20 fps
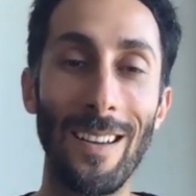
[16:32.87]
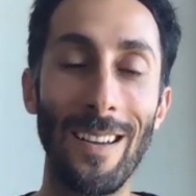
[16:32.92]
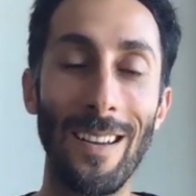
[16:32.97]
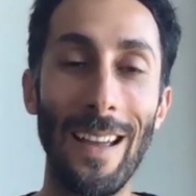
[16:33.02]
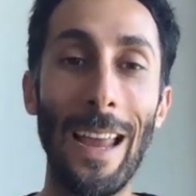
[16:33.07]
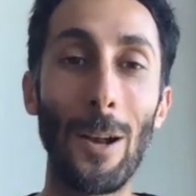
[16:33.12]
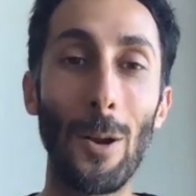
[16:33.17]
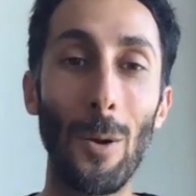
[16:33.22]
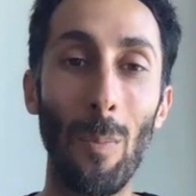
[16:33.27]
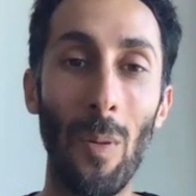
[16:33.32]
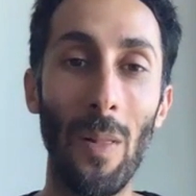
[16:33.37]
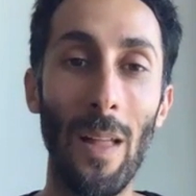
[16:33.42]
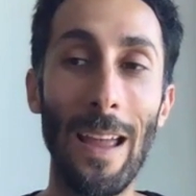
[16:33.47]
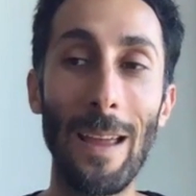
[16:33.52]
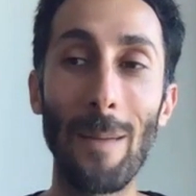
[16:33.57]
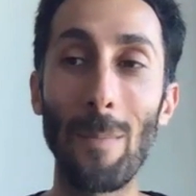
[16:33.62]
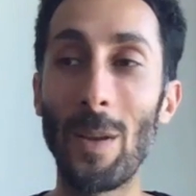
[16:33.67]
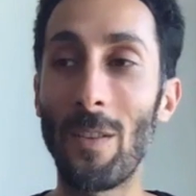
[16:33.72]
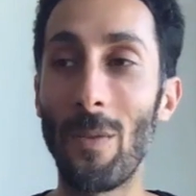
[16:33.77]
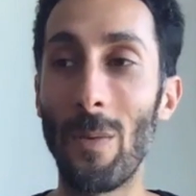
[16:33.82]
interplay
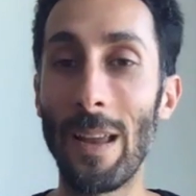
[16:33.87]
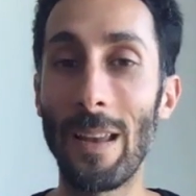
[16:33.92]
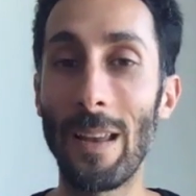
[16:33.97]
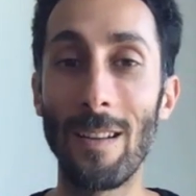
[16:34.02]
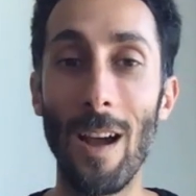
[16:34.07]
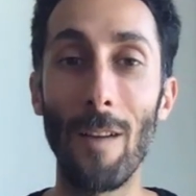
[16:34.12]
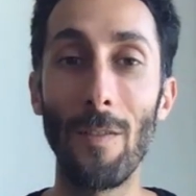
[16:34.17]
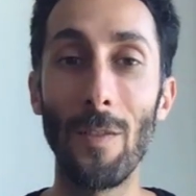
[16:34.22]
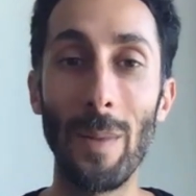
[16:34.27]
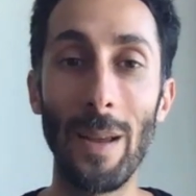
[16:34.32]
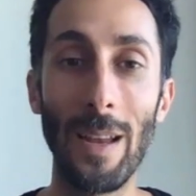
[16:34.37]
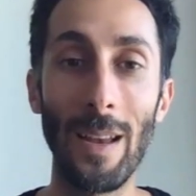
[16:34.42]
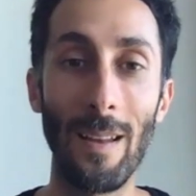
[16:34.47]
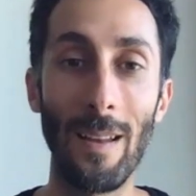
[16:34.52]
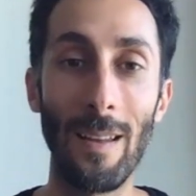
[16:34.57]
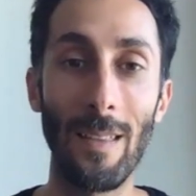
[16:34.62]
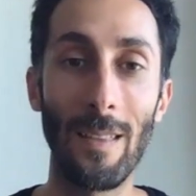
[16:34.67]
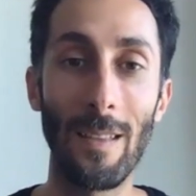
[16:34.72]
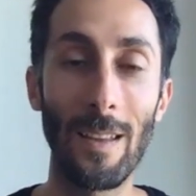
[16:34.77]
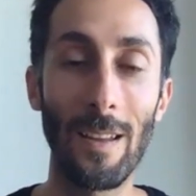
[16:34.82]
between government
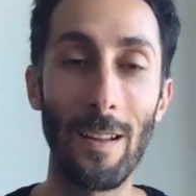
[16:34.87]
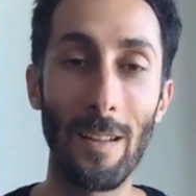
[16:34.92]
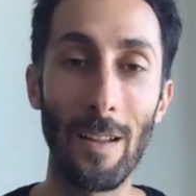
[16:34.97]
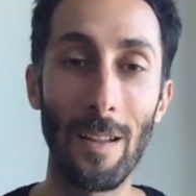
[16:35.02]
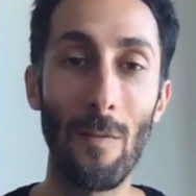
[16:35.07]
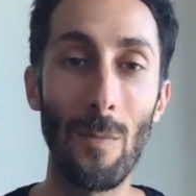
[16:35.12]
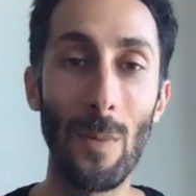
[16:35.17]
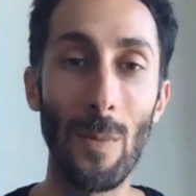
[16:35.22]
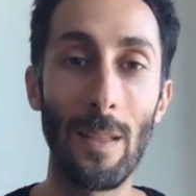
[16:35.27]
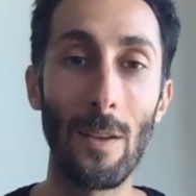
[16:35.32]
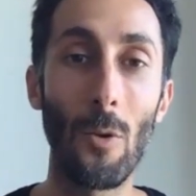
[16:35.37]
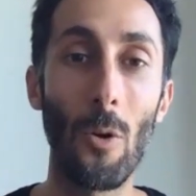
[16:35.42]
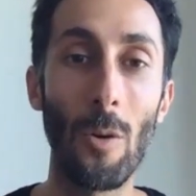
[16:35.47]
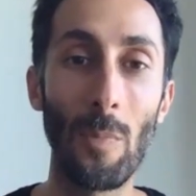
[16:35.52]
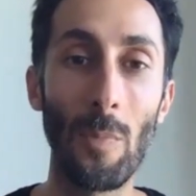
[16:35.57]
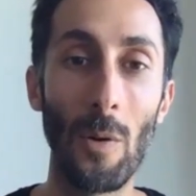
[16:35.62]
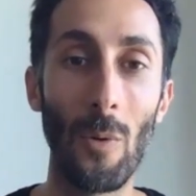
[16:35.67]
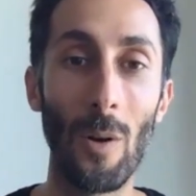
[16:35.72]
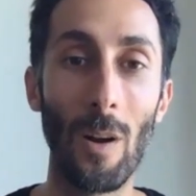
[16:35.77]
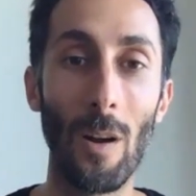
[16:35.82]
and the government and the
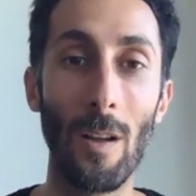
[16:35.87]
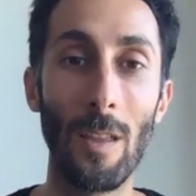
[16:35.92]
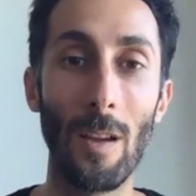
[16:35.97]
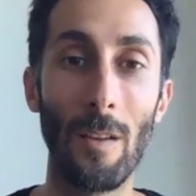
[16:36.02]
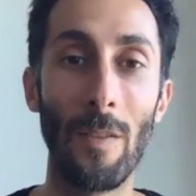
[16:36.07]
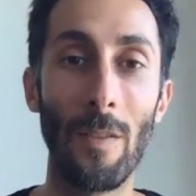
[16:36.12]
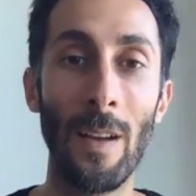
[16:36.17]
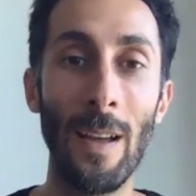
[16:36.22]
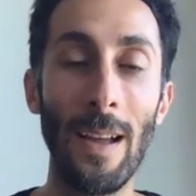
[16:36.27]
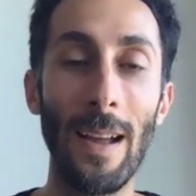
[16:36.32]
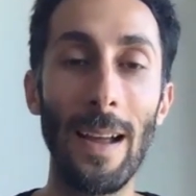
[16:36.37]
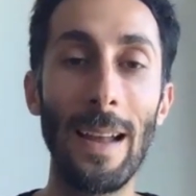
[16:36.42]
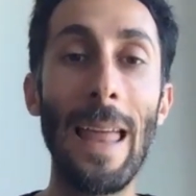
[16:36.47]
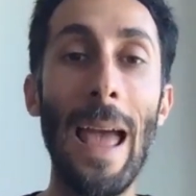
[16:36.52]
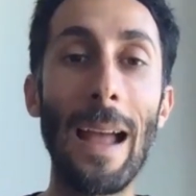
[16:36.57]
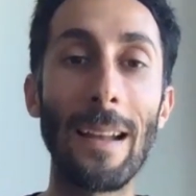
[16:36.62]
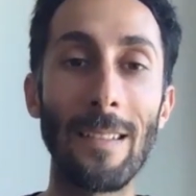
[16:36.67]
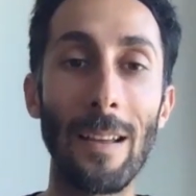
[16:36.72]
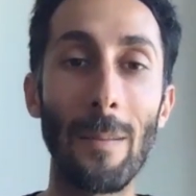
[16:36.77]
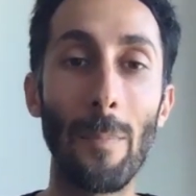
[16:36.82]
corporate world of
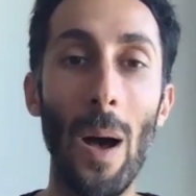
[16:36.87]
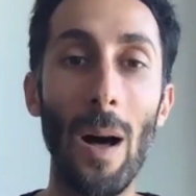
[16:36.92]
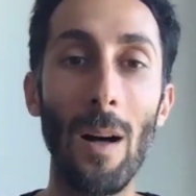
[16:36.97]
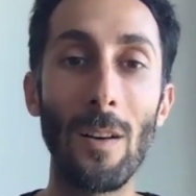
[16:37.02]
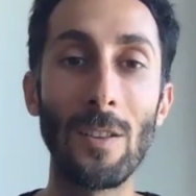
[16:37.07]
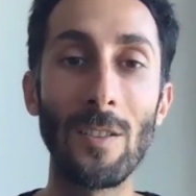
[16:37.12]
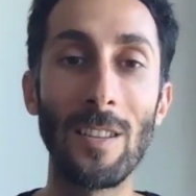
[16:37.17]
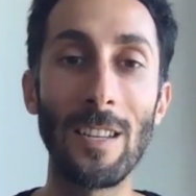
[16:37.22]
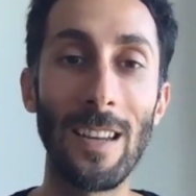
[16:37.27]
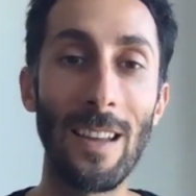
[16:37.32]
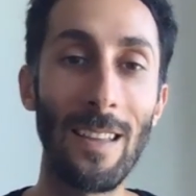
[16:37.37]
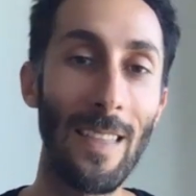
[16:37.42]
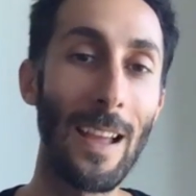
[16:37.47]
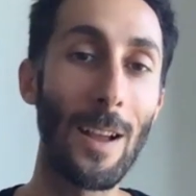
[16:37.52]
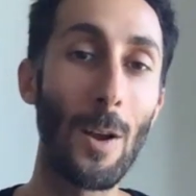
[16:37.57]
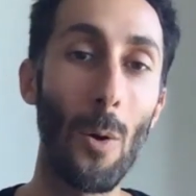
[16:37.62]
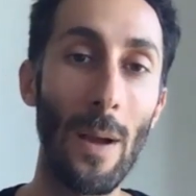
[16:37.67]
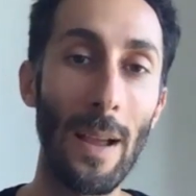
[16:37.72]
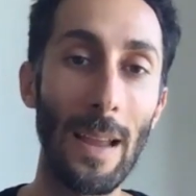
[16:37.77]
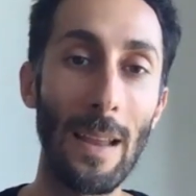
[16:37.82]
enacting policy and then
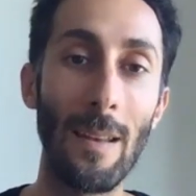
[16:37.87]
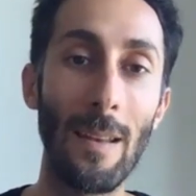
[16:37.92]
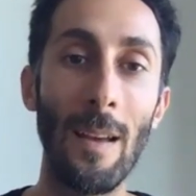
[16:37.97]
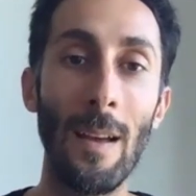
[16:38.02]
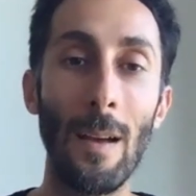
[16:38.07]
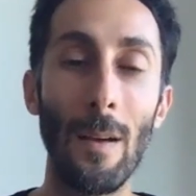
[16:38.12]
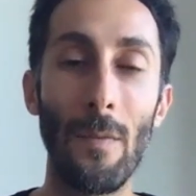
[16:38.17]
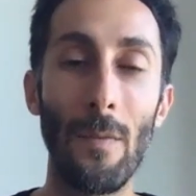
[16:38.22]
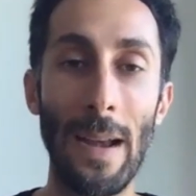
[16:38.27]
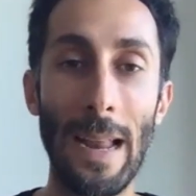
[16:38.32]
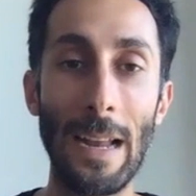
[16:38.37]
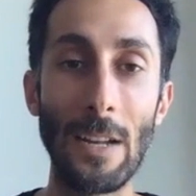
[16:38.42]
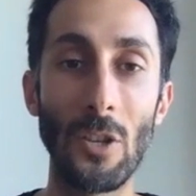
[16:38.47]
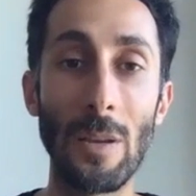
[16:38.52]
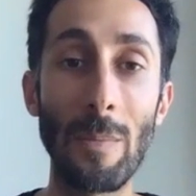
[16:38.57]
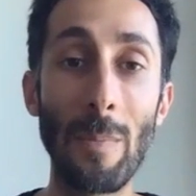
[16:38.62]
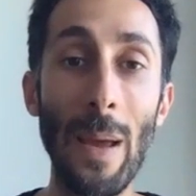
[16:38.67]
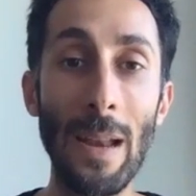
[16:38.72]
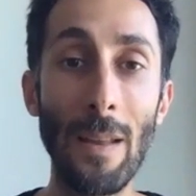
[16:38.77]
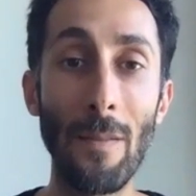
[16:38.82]
going and financially
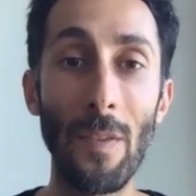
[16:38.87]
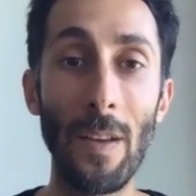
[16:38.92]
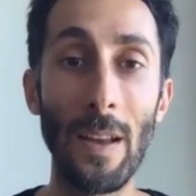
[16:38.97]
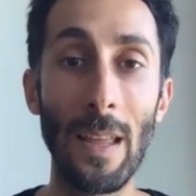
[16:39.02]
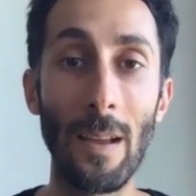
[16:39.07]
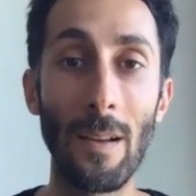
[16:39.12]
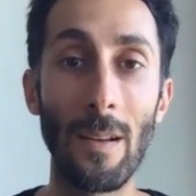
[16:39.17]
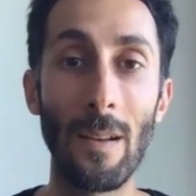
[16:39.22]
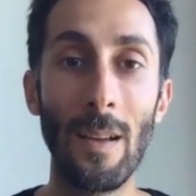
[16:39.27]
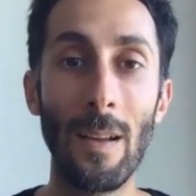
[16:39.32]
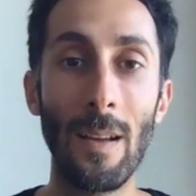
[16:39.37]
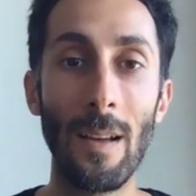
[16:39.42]
benefiting